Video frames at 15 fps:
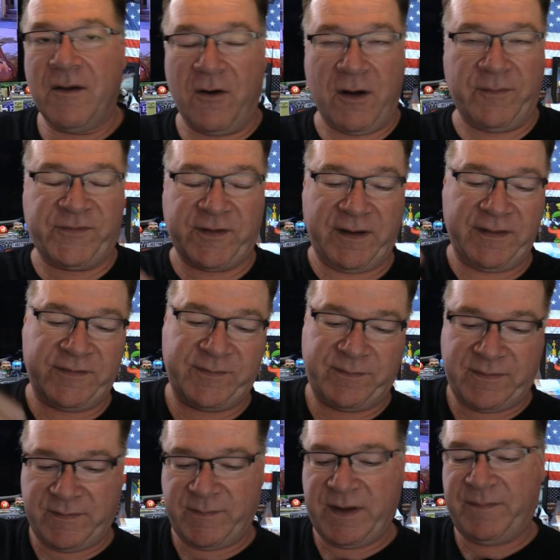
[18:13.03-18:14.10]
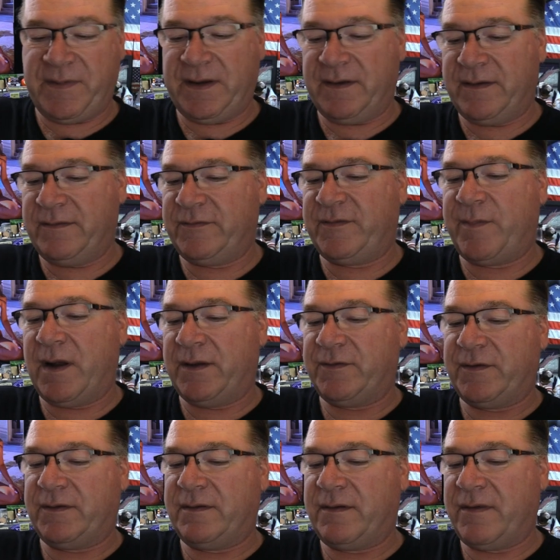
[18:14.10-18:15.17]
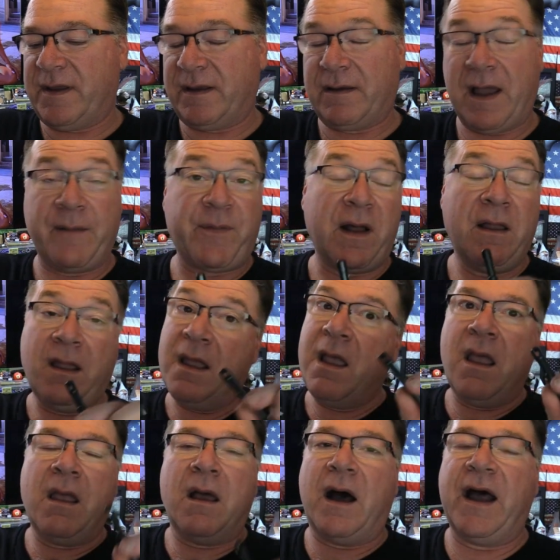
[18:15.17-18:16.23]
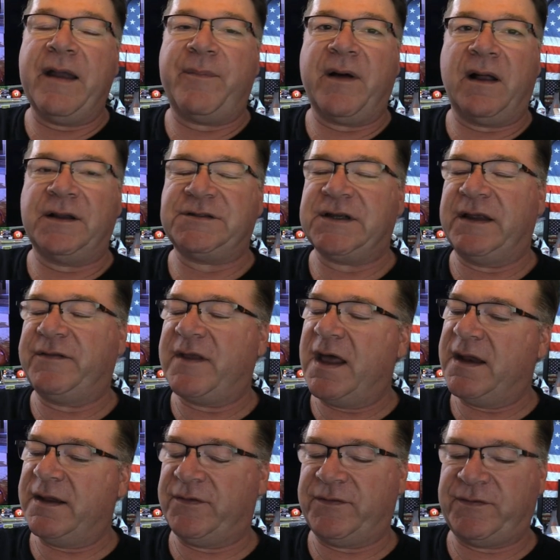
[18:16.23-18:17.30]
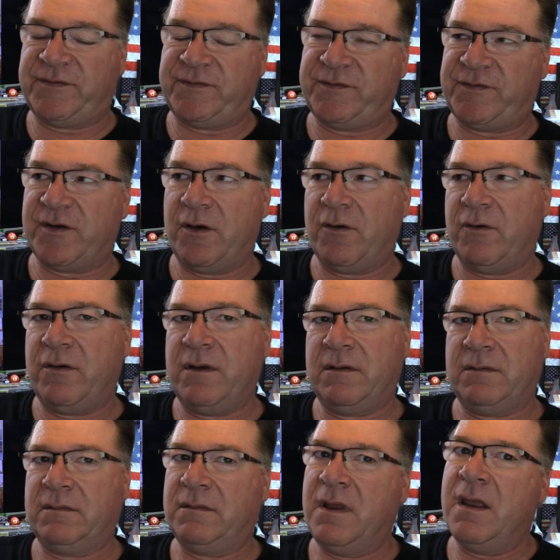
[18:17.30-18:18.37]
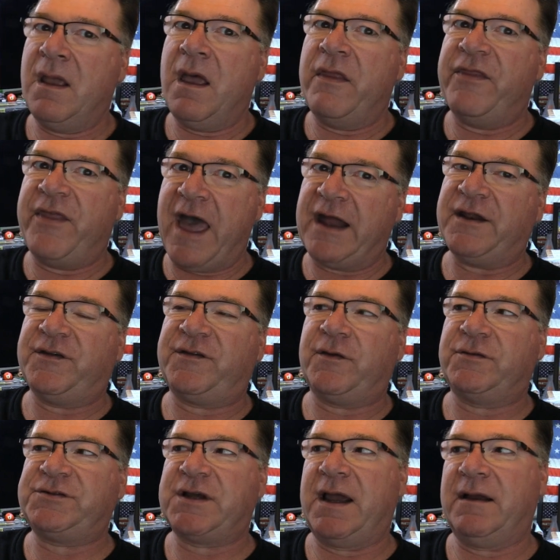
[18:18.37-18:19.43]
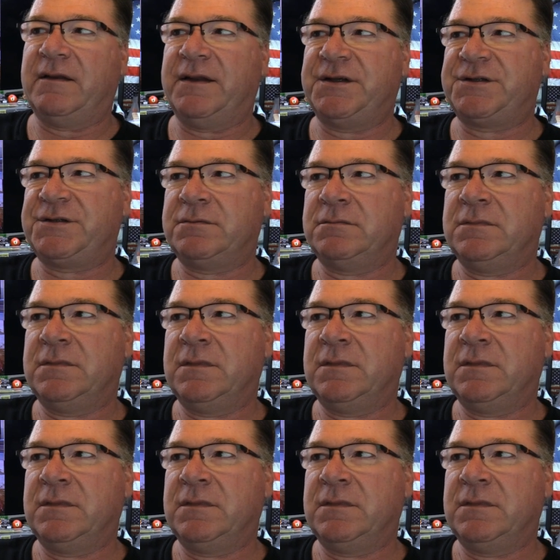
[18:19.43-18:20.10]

Oh, I'm sorry. This might be a sponsored thing. I, I apologize. That is so. That is so childish.